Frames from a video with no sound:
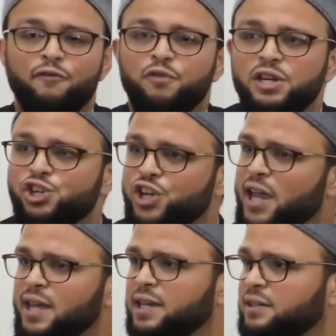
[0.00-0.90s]
every
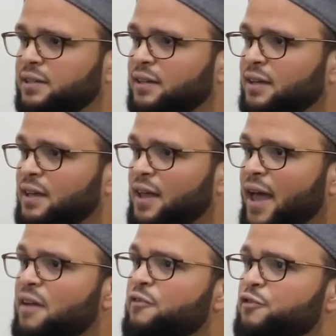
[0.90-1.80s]
shade,
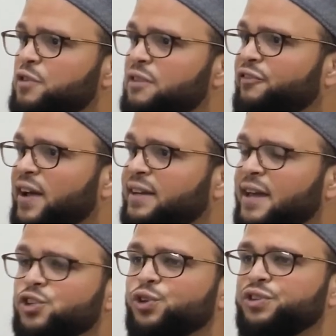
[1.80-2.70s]
every
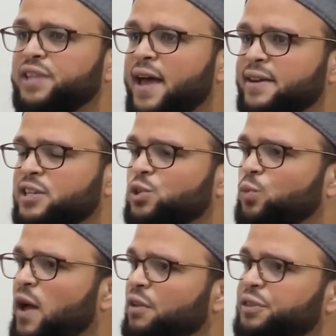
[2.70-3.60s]
financial
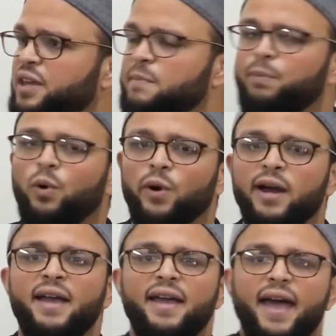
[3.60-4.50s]
status, wealthy and
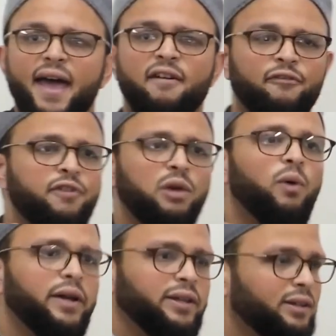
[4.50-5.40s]
poor,
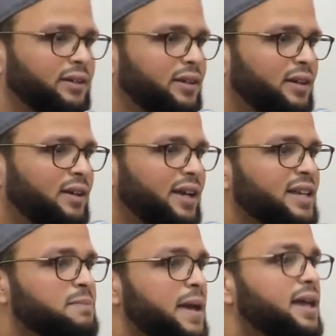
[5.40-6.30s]
everyone
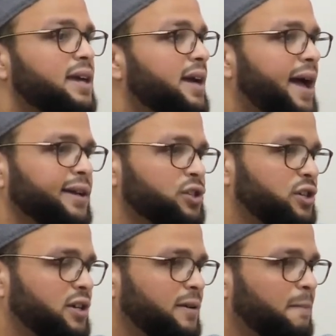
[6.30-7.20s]
is making
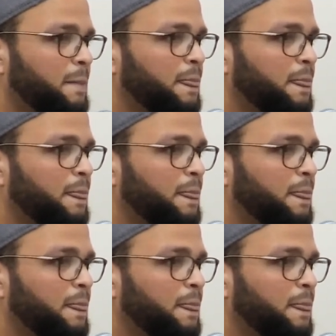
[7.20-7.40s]
Hajj.